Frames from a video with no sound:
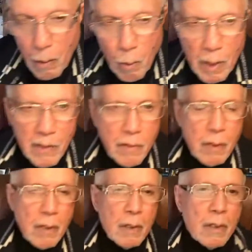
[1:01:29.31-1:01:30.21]
one of
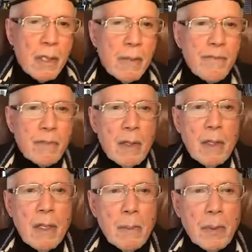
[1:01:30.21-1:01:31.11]
her
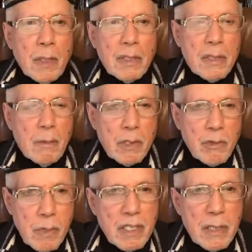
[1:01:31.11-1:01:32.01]
books that
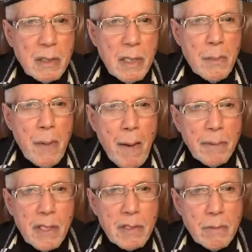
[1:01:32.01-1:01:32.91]
was recently
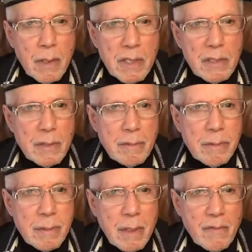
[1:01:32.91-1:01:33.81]
published was,
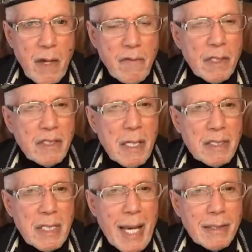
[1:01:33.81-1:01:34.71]
I forget the
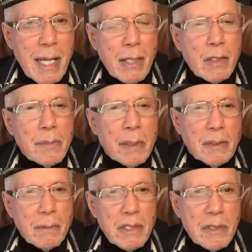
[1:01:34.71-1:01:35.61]
exact title, but
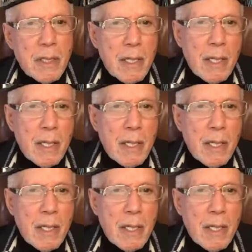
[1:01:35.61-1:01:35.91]
it was